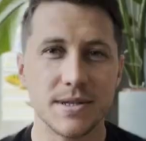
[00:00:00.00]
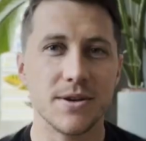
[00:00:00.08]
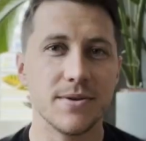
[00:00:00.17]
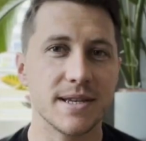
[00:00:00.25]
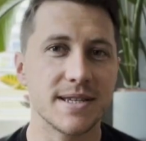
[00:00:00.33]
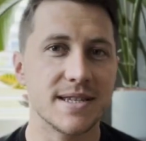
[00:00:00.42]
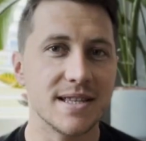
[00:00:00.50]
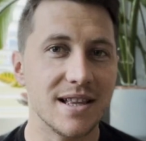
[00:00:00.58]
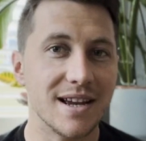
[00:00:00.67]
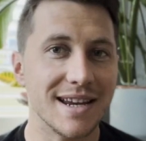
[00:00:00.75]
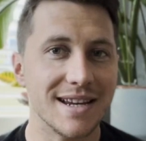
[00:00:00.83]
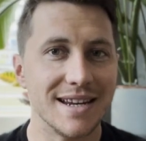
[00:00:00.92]
doing
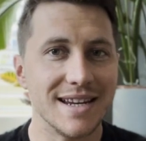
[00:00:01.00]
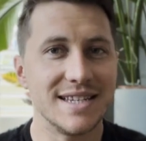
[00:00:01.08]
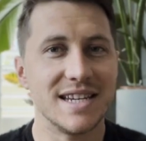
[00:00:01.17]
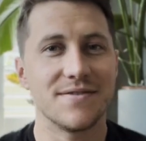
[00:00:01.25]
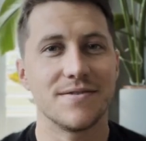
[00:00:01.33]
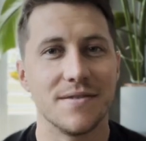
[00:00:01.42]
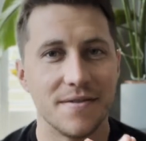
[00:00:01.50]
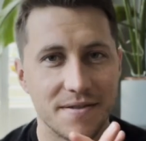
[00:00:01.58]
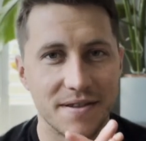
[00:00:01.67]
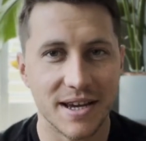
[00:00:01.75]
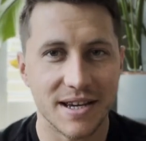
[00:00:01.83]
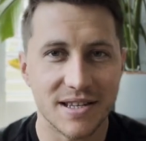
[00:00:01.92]
slightly different
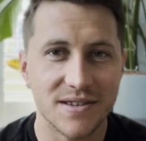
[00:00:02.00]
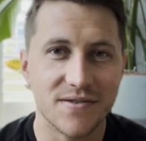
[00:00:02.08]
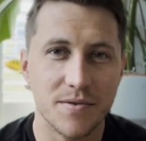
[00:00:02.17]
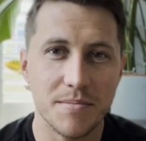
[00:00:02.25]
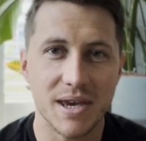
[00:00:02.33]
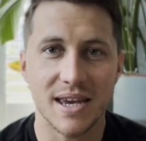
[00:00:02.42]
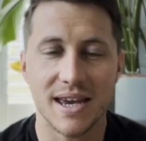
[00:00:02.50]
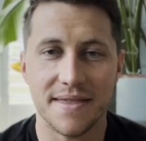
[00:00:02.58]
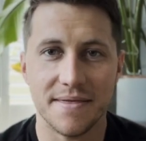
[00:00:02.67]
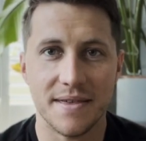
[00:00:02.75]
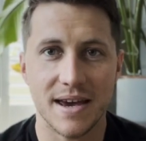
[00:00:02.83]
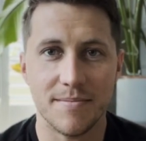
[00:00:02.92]
things for me
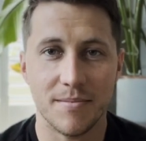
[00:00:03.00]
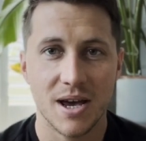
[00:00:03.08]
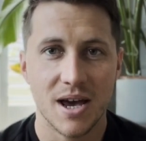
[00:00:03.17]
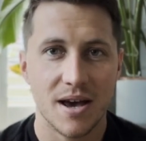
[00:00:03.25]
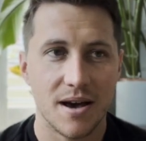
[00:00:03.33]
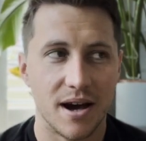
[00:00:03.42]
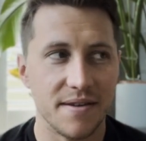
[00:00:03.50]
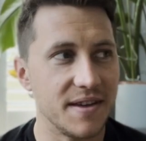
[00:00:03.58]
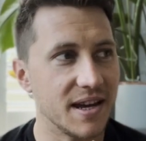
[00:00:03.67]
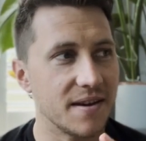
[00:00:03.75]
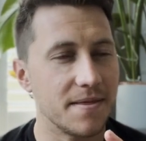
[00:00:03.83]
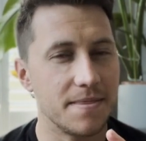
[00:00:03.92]
and them. I
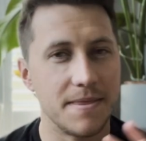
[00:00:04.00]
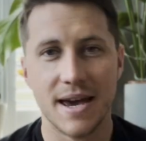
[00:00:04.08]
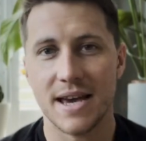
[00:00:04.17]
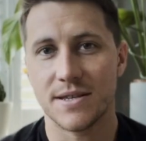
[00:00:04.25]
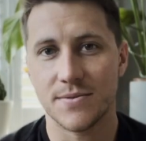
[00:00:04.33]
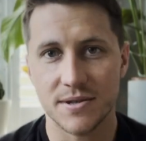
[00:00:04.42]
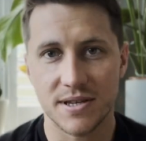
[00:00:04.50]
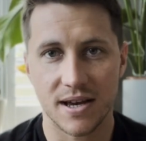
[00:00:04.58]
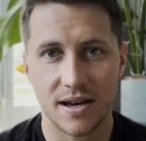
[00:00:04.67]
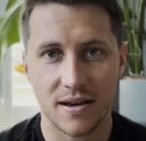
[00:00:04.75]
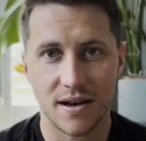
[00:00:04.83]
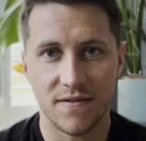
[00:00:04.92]
think theirs was
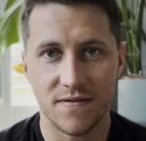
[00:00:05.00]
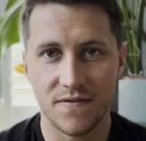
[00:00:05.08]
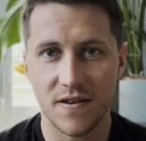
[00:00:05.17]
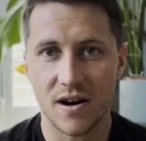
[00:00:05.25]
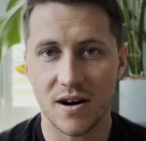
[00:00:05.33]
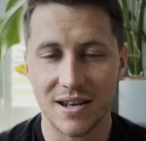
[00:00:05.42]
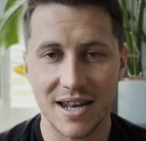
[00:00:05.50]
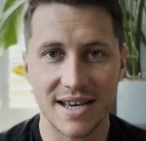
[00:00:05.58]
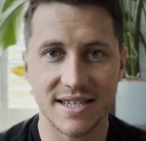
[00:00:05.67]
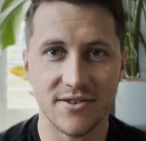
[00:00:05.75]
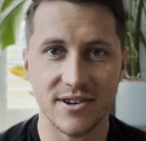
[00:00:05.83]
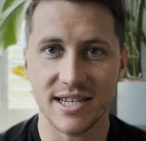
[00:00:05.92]
a far
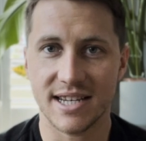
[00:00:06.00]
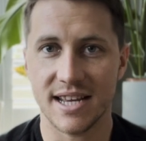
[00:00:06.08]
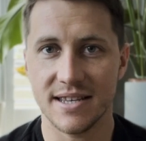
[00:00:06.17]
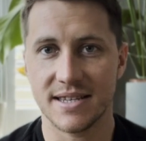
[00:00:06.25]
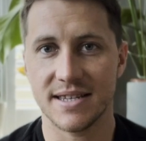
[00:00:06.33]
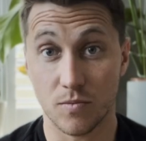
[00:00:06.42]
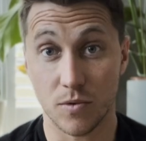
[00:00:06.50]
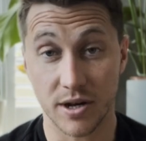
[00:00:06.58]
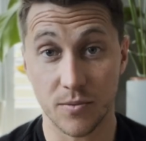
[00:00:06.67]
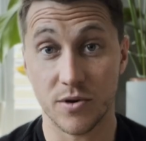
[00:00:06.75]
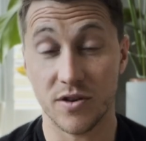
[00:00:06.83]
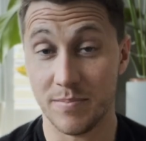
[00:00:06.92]
lesser intensity what
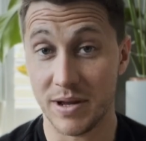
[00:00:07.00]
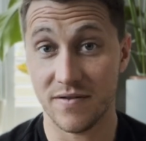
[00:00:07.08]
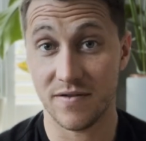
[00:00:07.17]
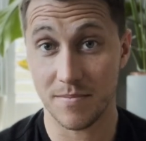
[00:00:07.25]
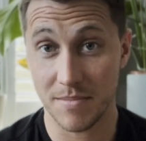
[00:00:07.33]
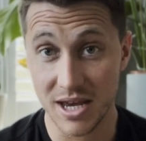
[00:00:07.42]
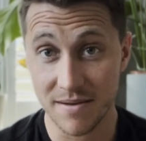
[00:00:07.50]
it would have been for me.